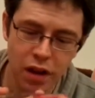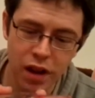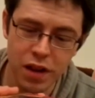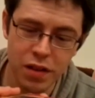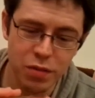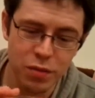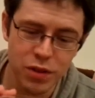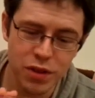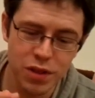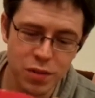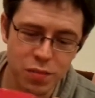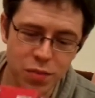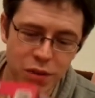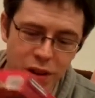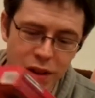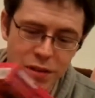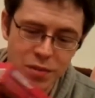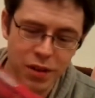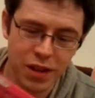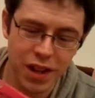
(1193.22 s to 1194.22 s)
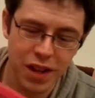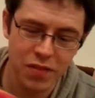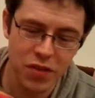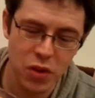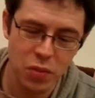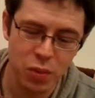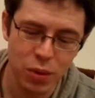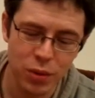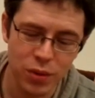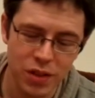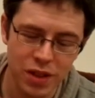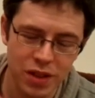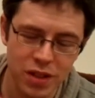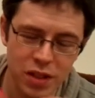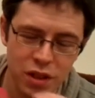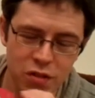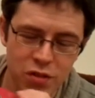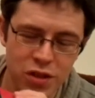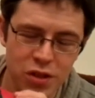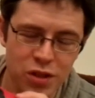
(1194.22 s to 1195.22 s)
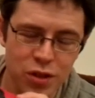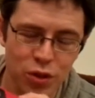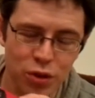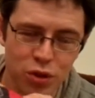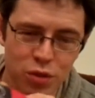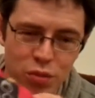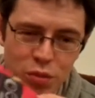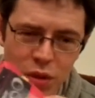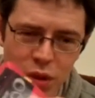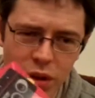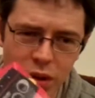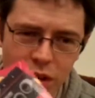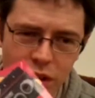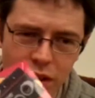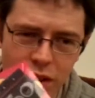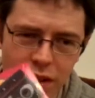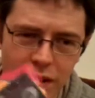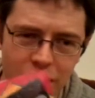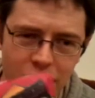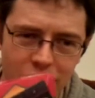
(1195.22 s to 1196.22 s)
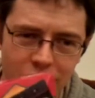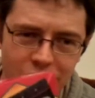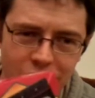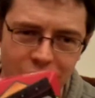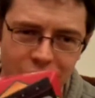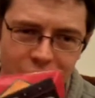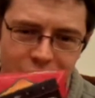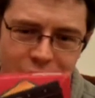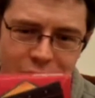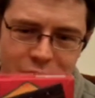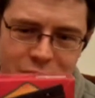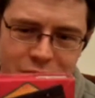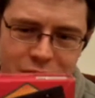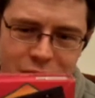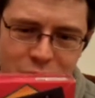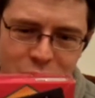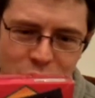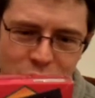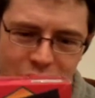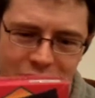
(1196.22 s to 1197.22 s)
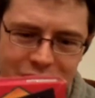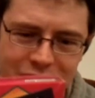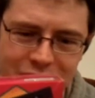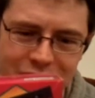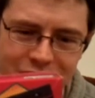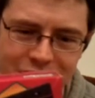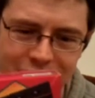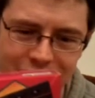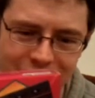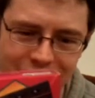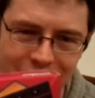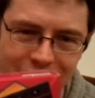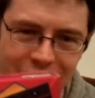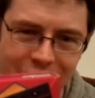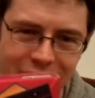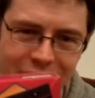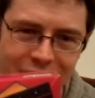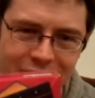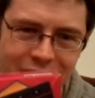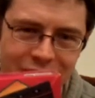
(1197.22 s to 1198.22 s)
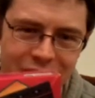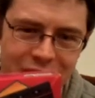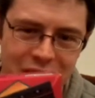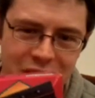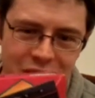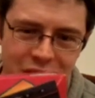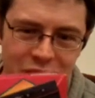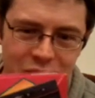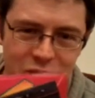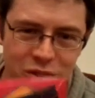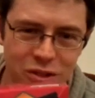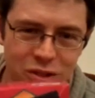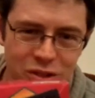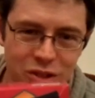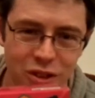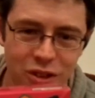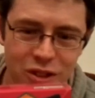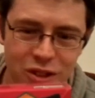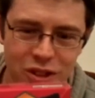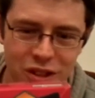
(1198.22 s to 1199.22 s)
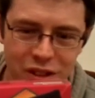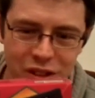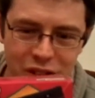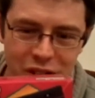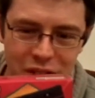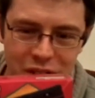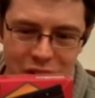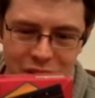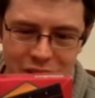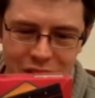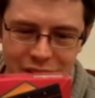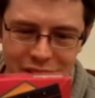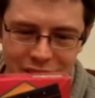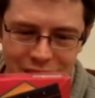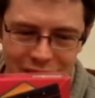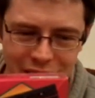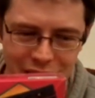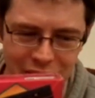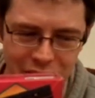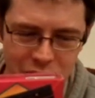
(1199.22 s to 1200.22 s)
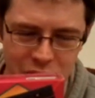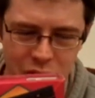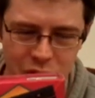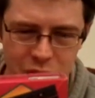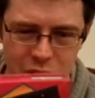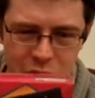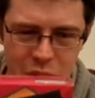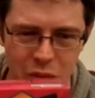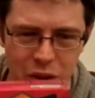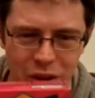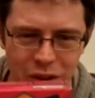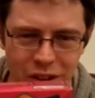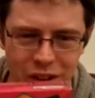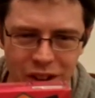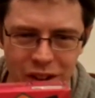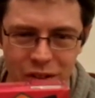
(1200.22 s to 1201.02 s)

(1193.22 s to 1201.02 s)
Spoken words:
I was surprised when it came in the post. Actually, it was so small. I don't know what the hell. But it just shows you, you know, you're used to modern day